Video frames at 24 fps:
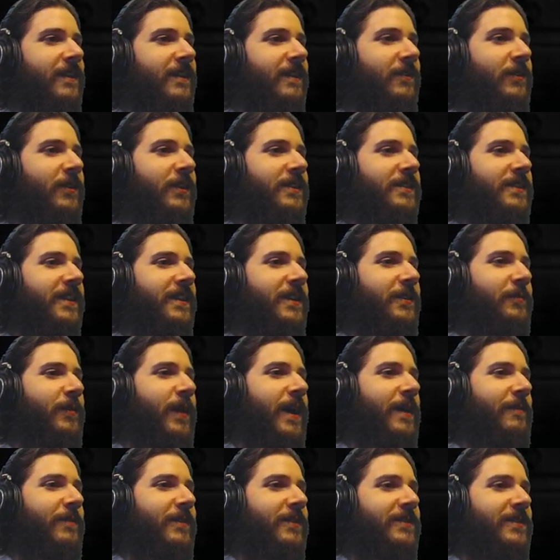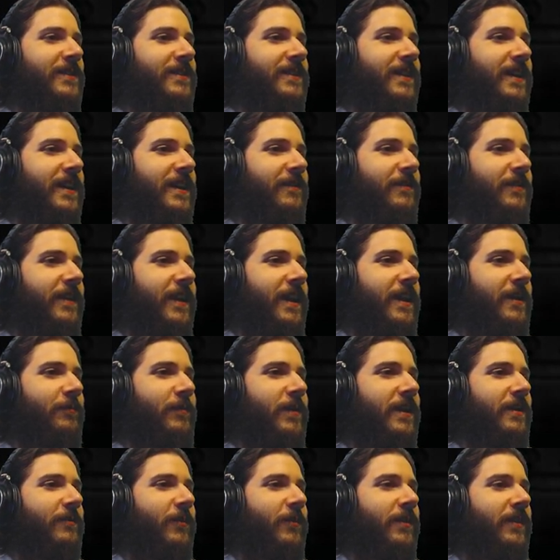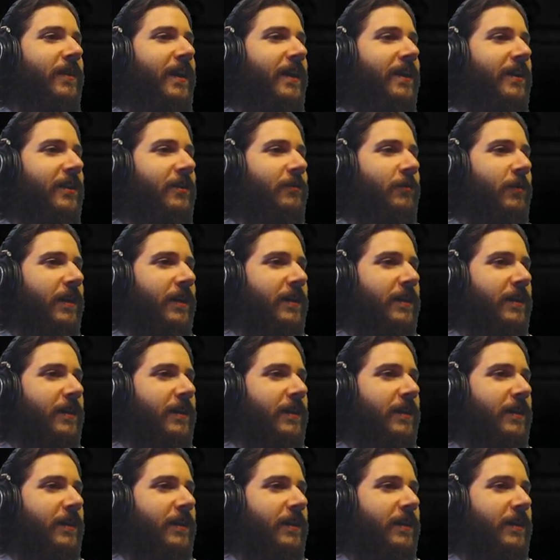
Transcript: Well, it's like your pappy used to say, if you can't beat him, run the hell away,